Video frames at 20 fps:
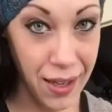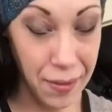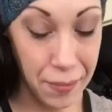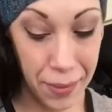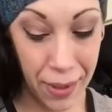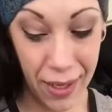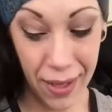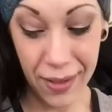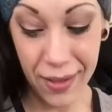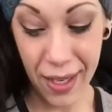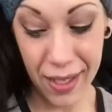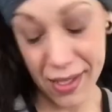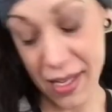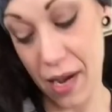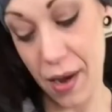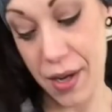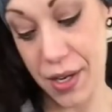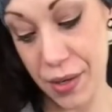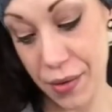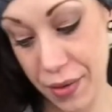but that's
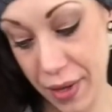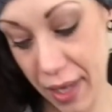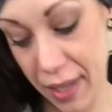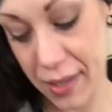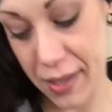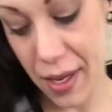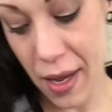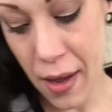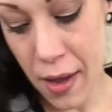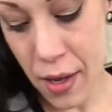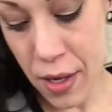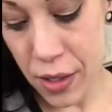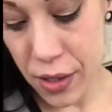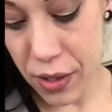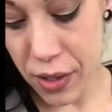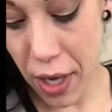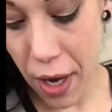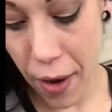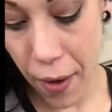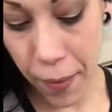how I do things.
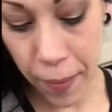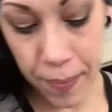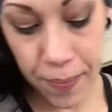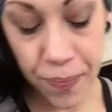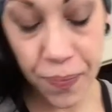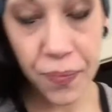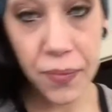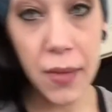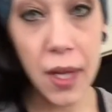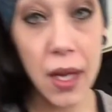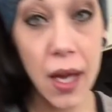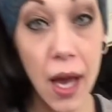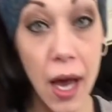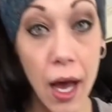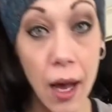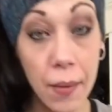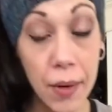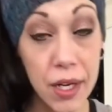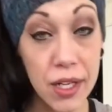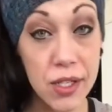So
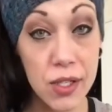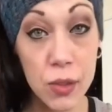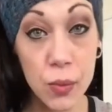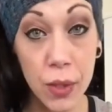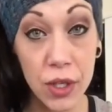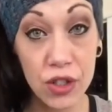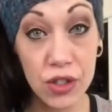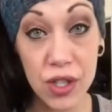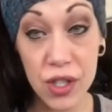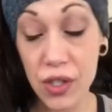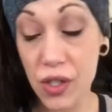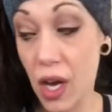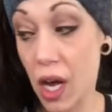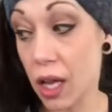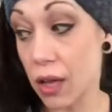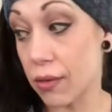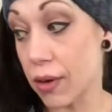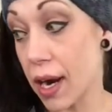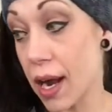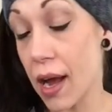I'm going to switch this
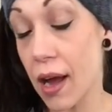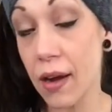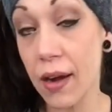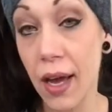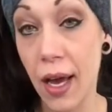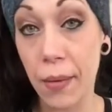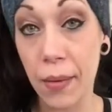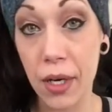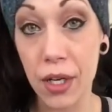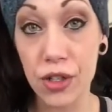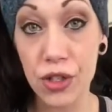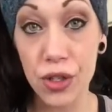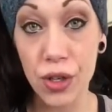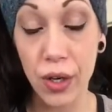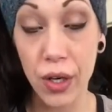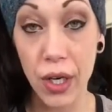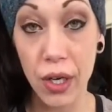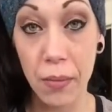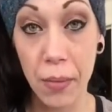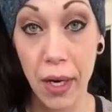all around. I'm going to show
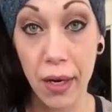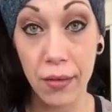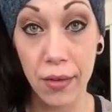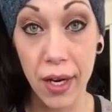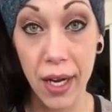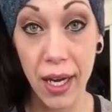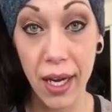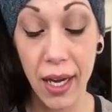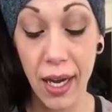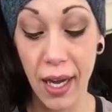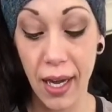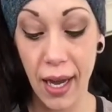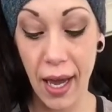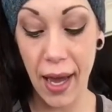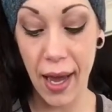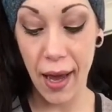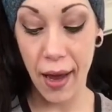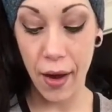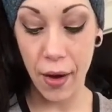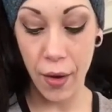you my rig and
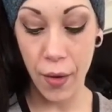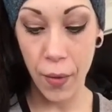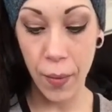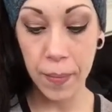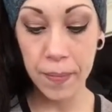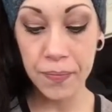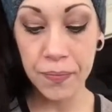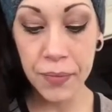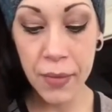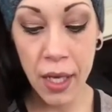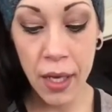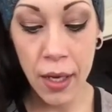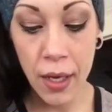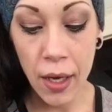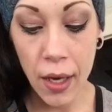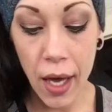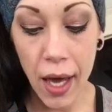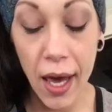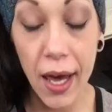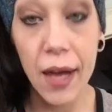how
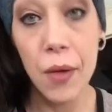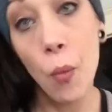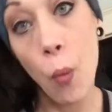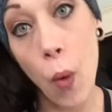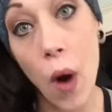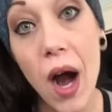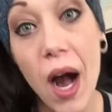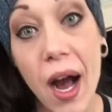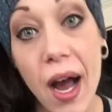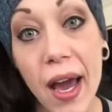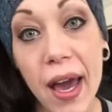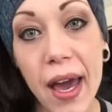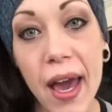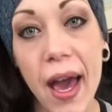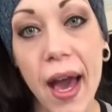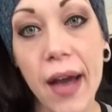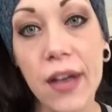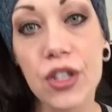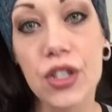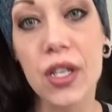and why
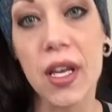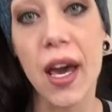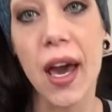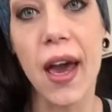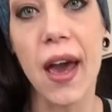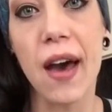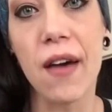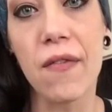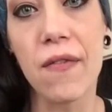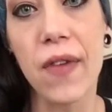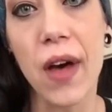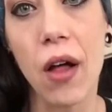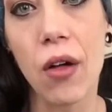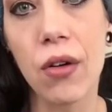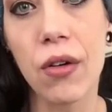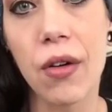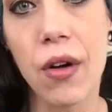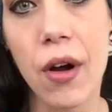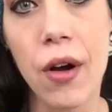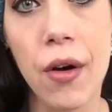actually I have
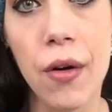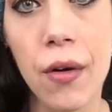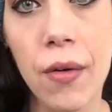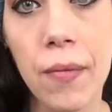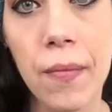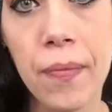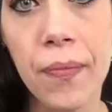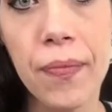Velcro